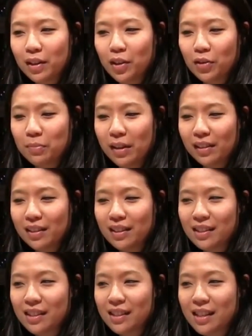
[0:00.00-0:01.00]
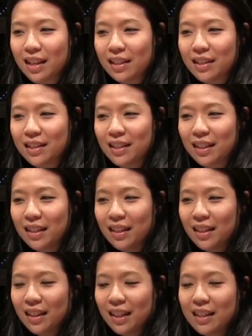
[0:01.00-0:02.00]
Meany Center activates and
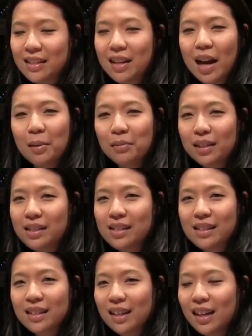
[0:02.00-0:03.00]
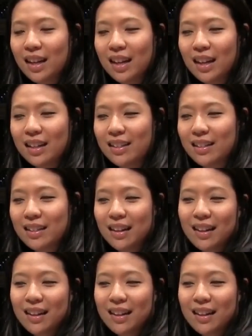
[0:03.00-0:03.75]
explores performance and creativity